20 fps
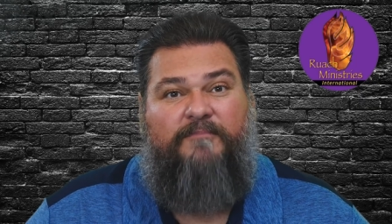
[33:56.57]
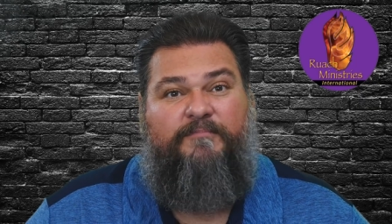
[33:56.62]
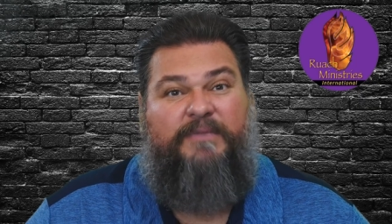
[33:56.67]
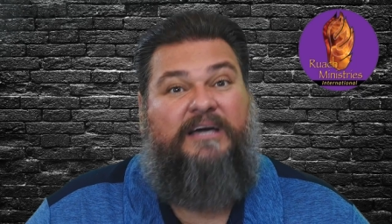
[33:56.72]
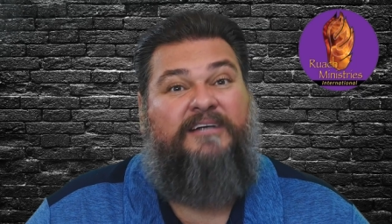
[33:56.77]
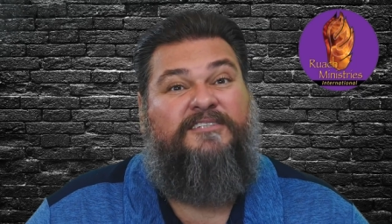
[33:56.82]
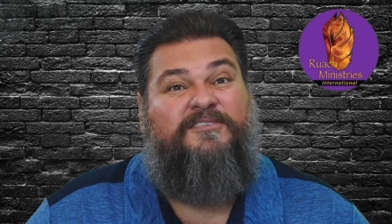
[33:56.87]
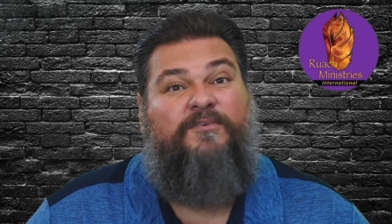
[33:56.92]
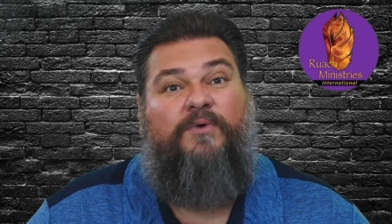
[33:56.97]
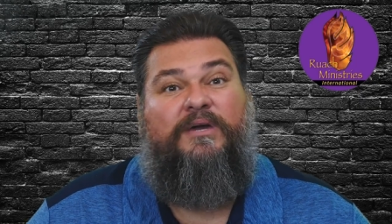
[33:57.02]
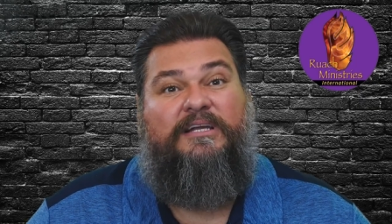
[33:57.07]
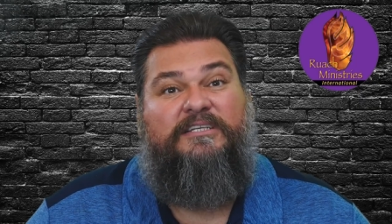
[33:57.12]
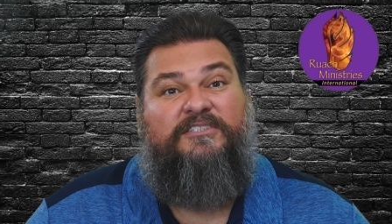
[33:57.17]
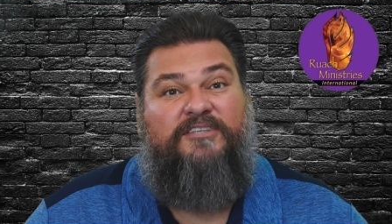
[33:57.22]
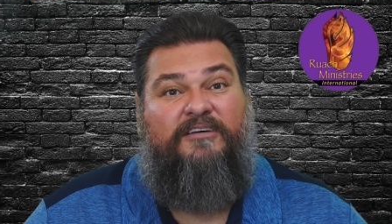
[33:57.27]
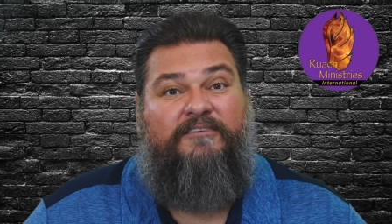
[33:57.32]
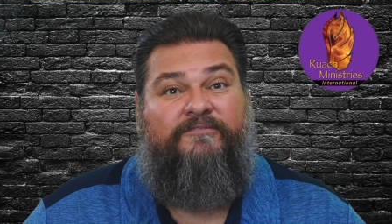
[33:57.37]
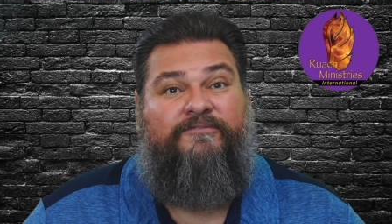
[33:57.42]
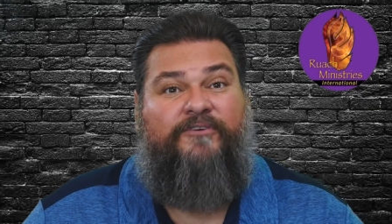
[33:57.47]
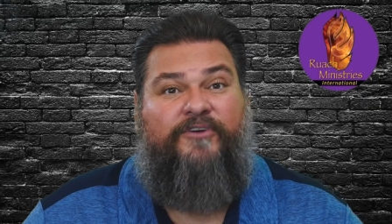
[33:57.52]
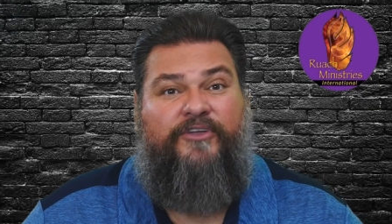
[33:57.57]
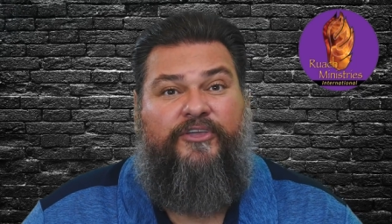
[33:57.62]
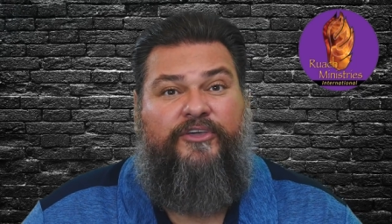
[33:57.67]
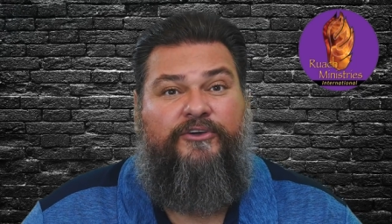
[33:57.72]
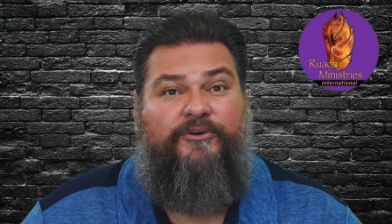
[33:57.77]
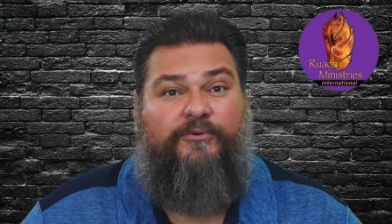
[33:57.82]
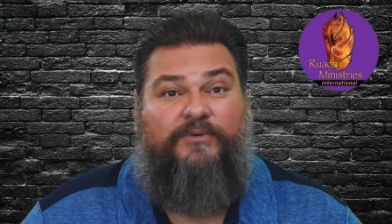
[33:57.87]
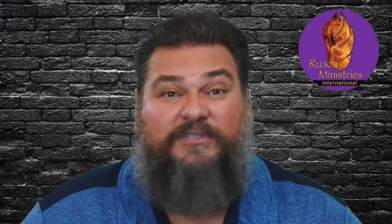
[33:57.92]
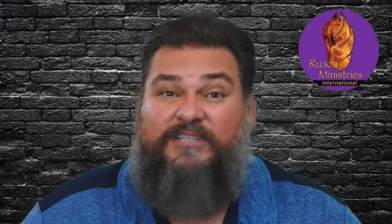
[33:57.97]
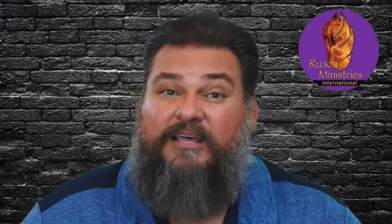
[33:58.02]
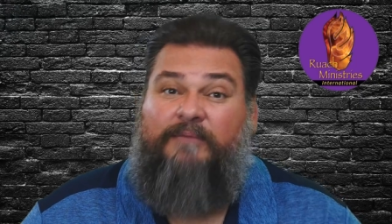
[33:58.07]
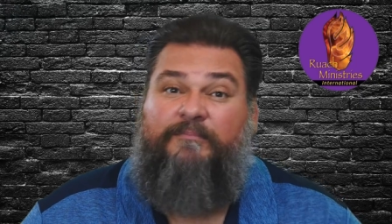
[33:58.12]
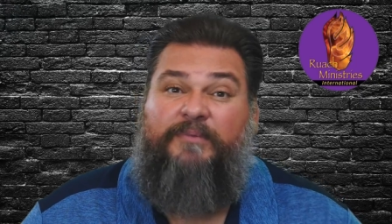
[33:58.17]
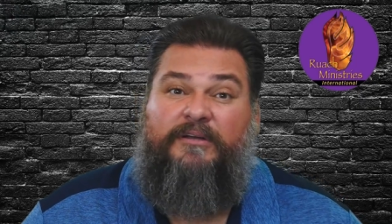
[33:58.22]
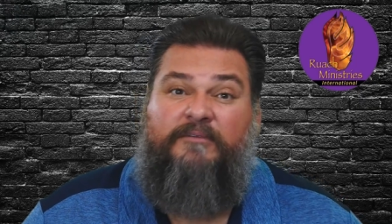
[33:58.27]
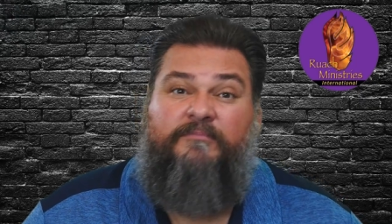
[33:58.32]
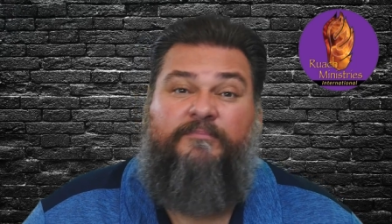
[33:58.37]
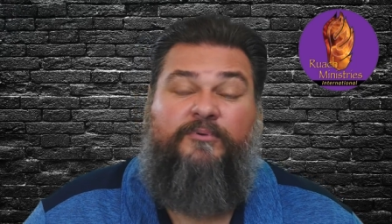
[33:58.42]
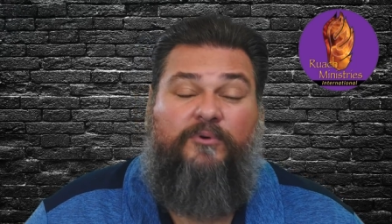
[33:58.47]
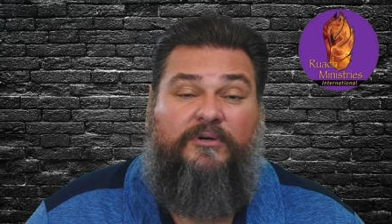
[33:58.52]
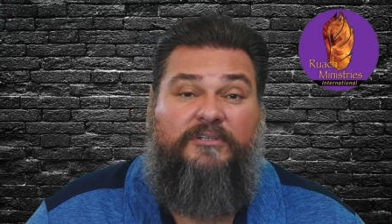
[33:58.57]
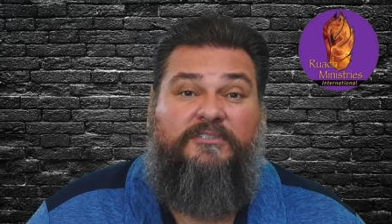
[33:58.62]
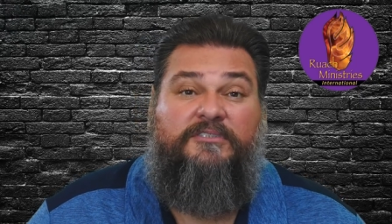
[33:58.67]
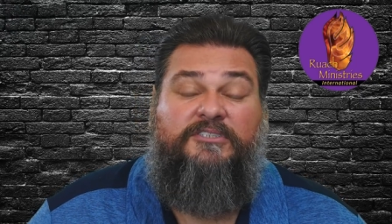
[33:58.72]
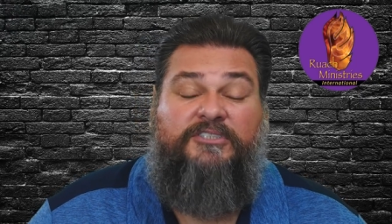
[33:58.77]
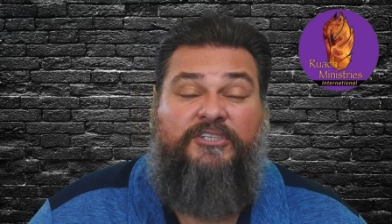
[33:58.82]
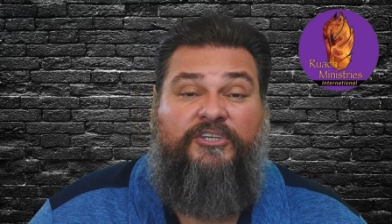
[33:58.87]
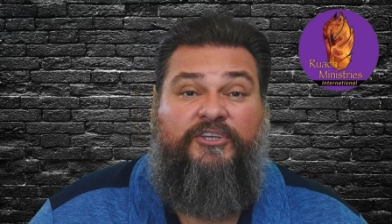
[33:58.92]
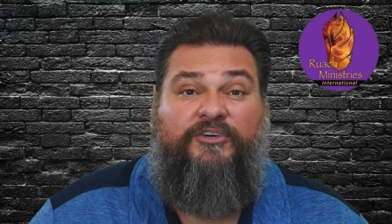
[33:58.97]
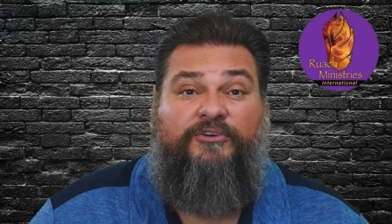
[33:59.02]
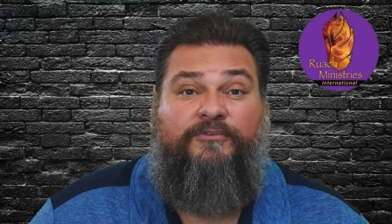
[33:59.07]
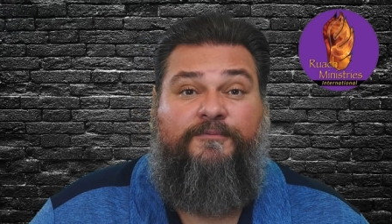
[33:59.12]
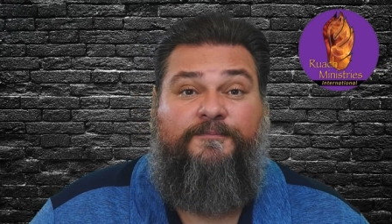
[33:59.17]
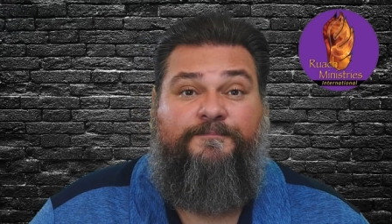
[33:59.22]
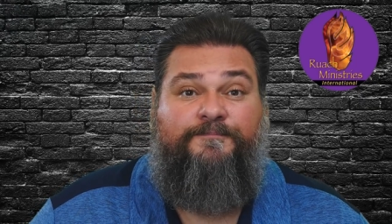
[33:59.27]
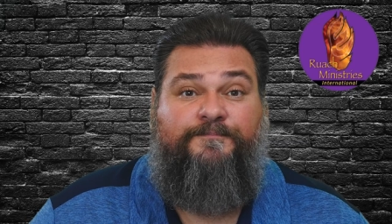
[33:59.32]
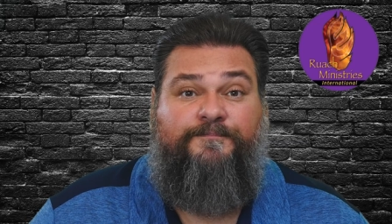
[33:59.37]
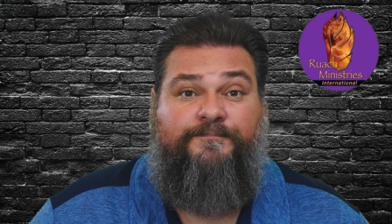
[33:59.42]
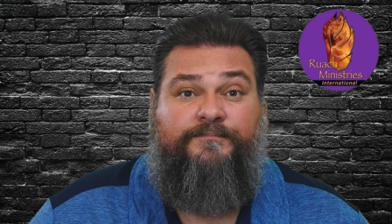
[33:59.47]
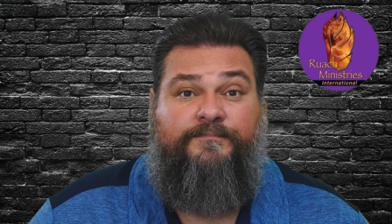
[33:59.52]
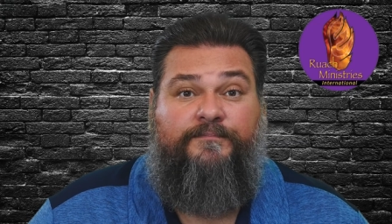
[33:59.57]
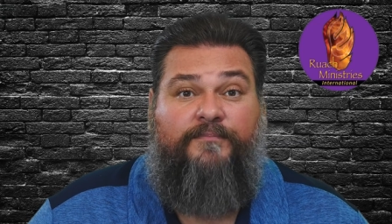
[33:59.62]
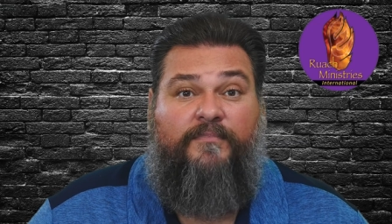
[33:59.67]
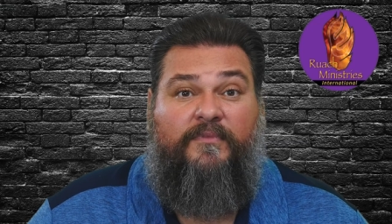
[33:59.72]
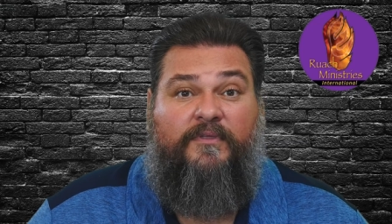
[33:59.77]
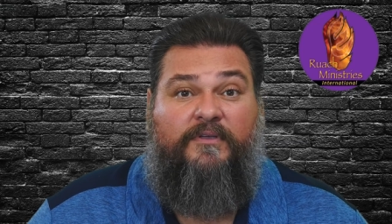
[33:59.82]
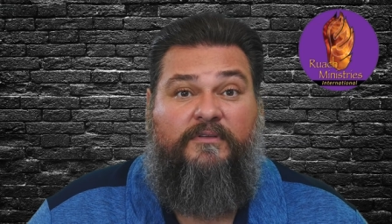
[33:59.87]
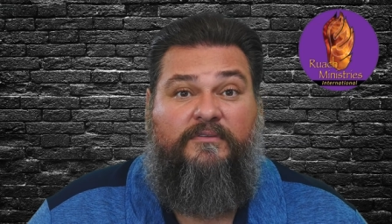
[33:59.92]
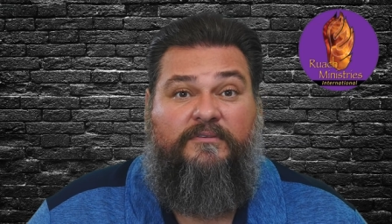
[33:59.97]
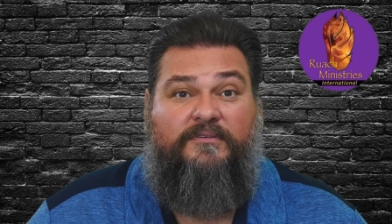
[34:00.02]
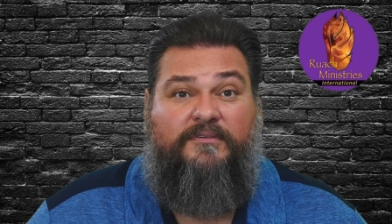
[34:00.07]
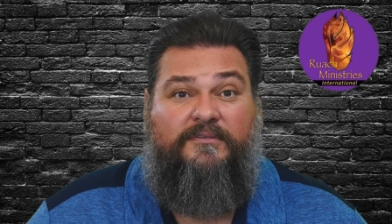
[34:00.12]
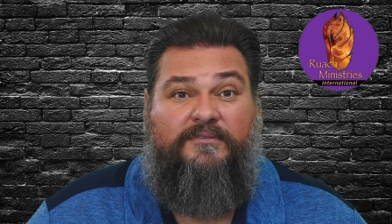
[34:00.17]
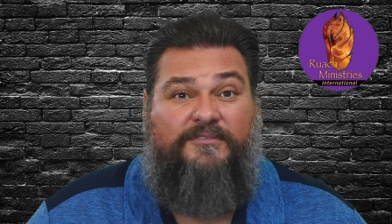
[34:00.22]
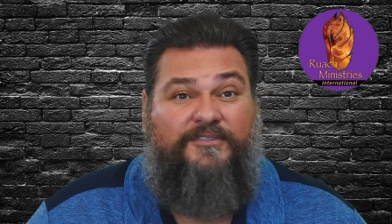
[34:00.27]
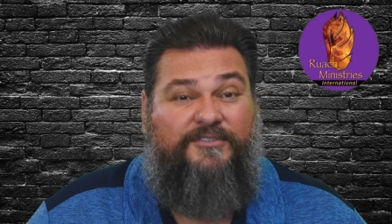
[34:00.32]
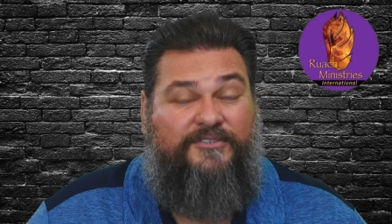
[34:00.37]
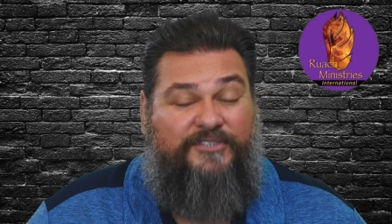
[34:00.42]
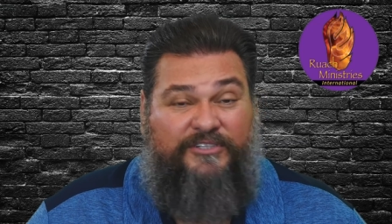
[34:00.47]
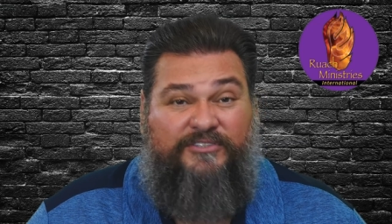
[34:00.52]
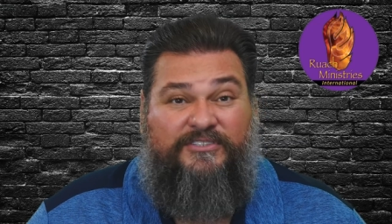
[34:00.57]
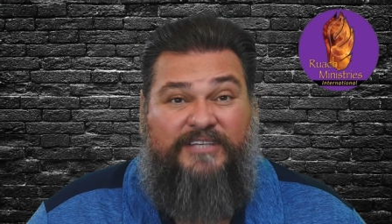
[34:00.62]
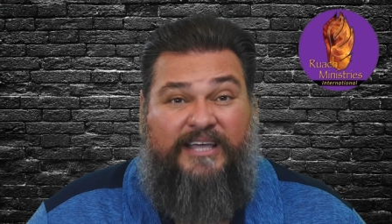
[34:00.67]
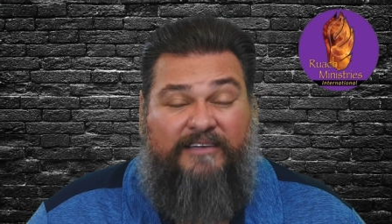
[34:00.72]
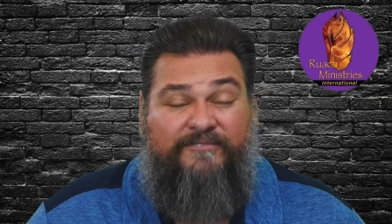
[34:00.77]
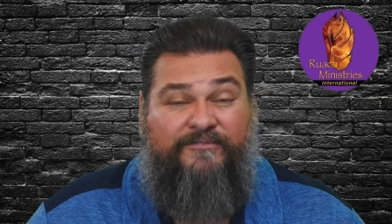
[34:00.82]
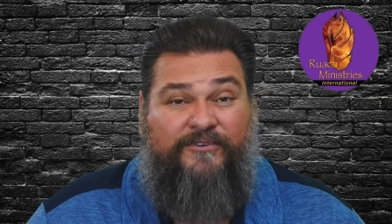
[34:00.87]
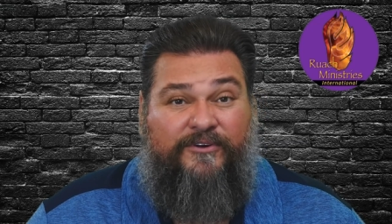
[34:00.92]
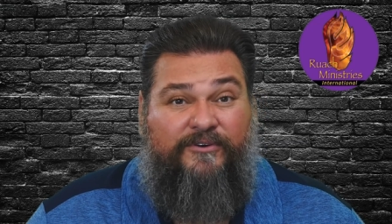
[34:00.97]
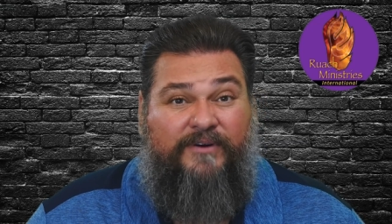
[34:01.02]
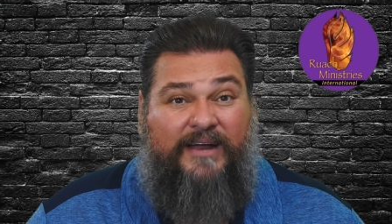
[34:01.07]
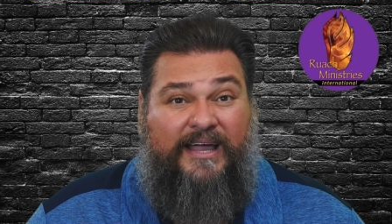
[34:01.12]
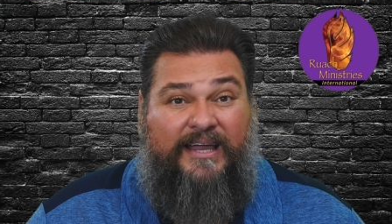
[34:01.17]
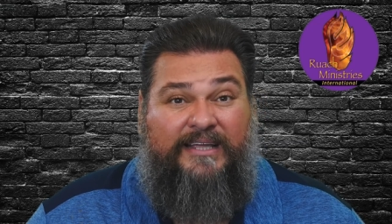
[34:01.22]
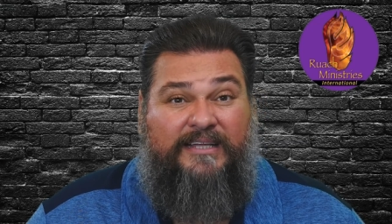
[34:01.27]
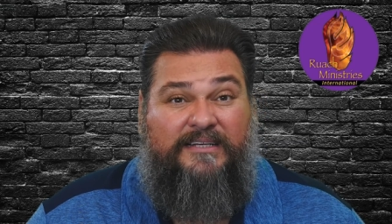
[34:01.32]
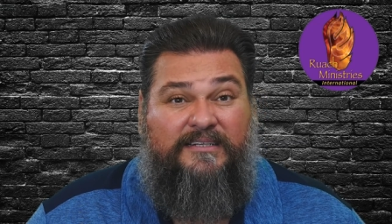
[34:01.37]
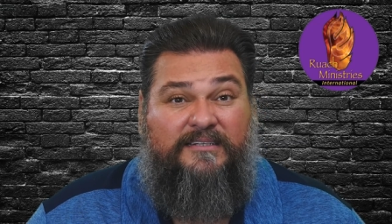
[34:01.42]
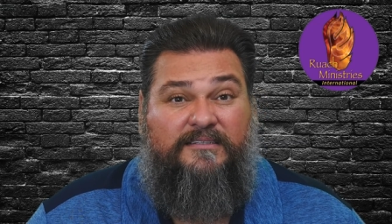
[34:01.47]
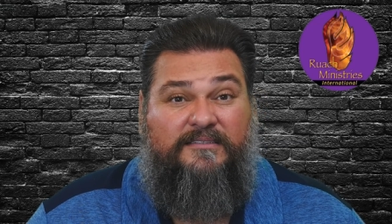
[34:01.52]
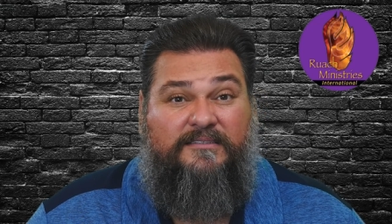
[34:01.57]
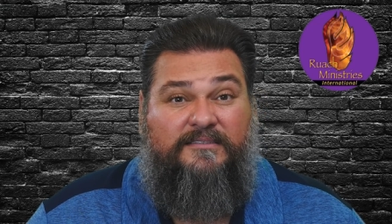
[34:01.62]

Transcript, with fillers: Because of what he's done for you, has that been important to you? Do you take it for granted?